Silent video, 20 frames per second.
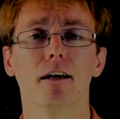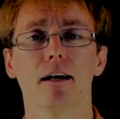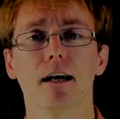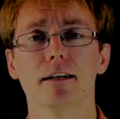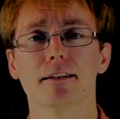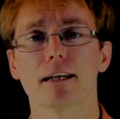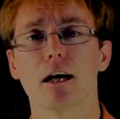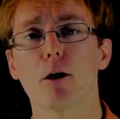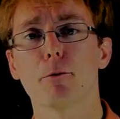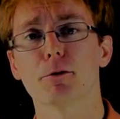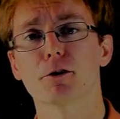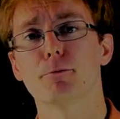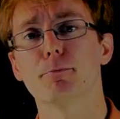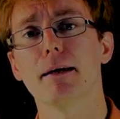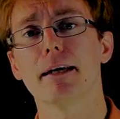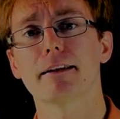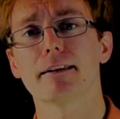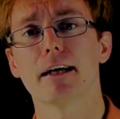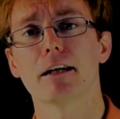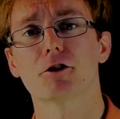And to help us
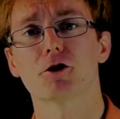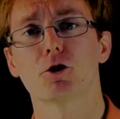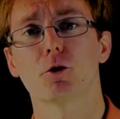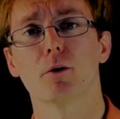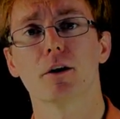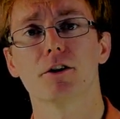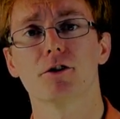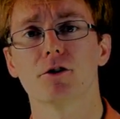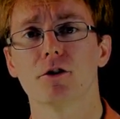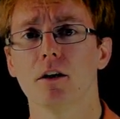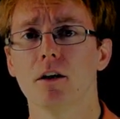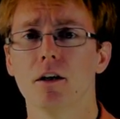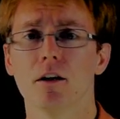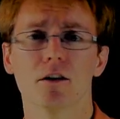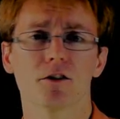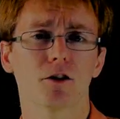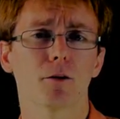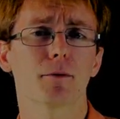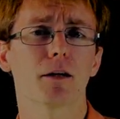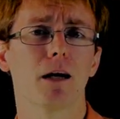make that choice,
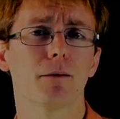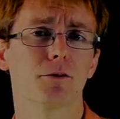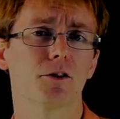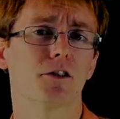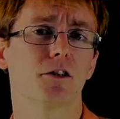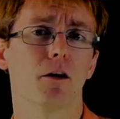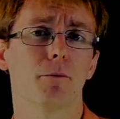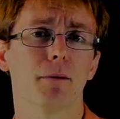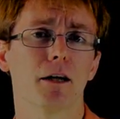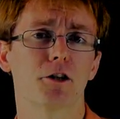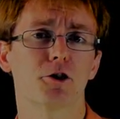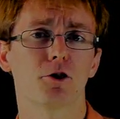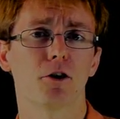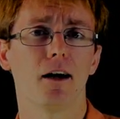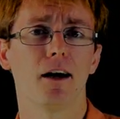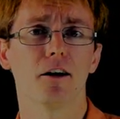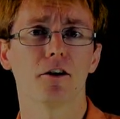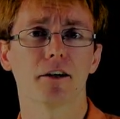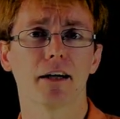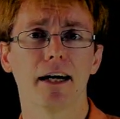sometimes it's done by
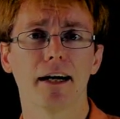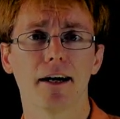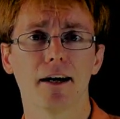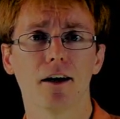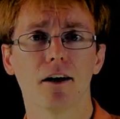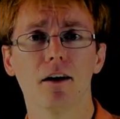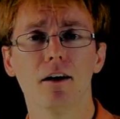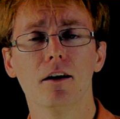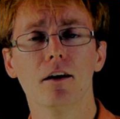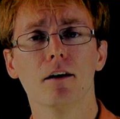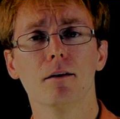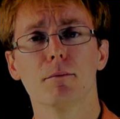trial and error,